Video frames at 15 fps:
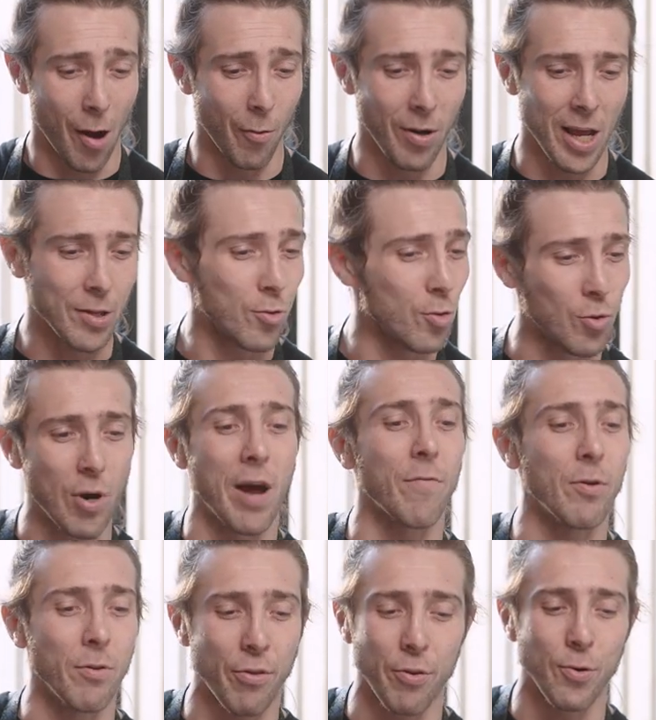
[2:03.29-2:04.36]
I would like to
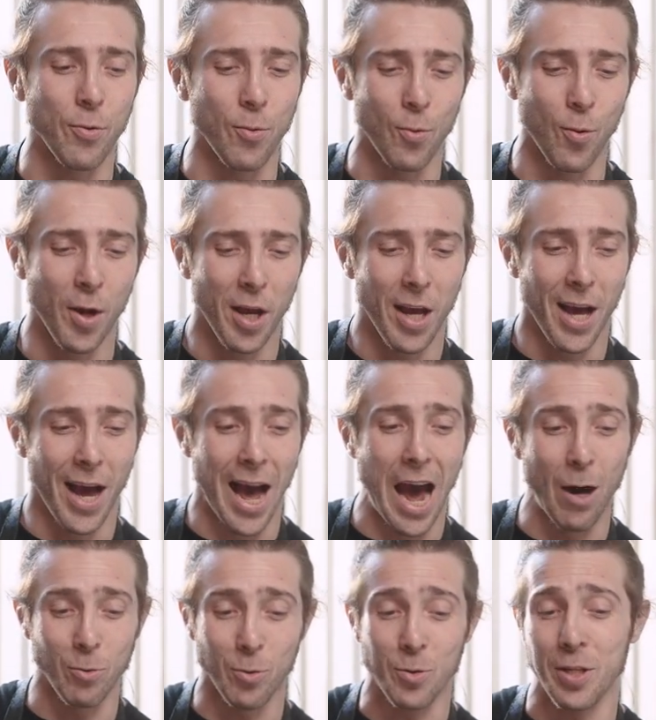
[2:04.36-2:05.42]
drive you through
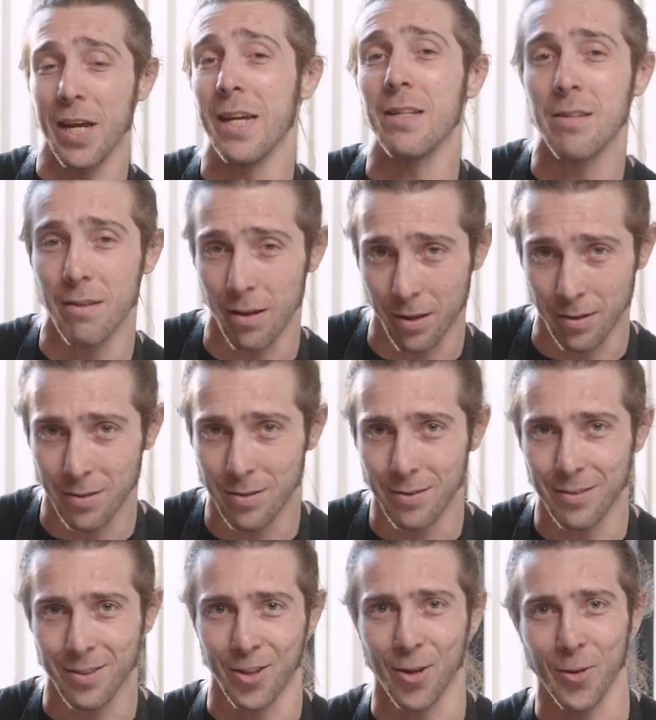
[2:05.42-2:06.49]
how to taste things,
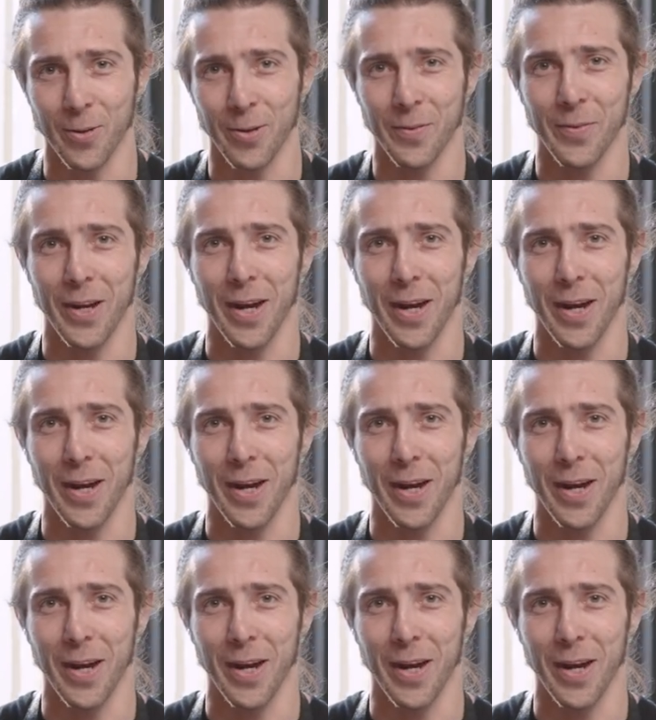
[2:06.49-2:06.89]
you know?